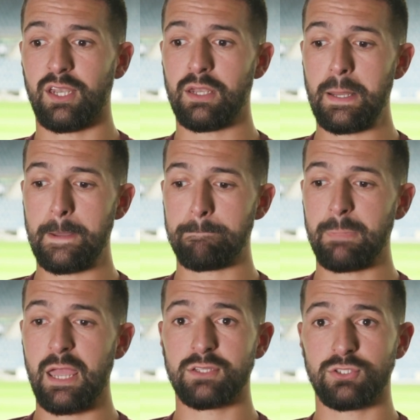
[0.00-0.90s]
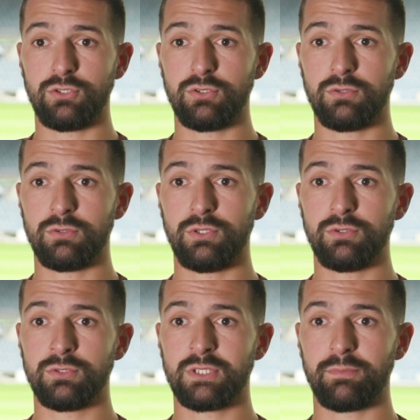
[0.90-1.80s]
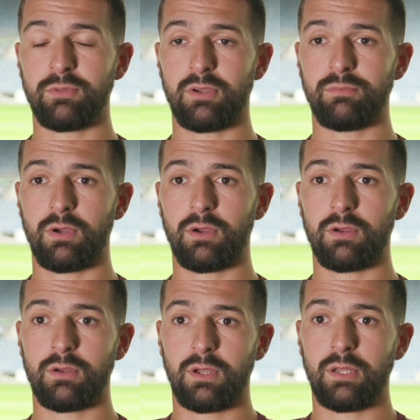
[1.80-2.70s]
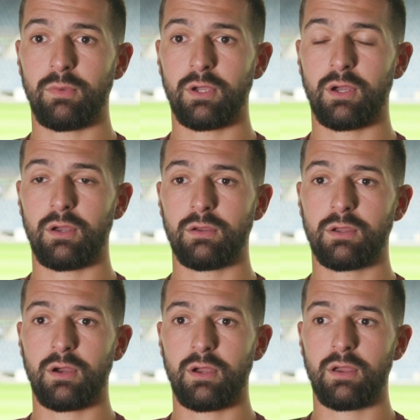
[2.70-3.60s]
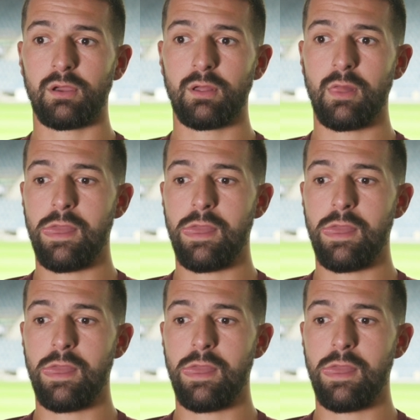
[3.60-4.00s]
And yeah, it's a new chapter in my career.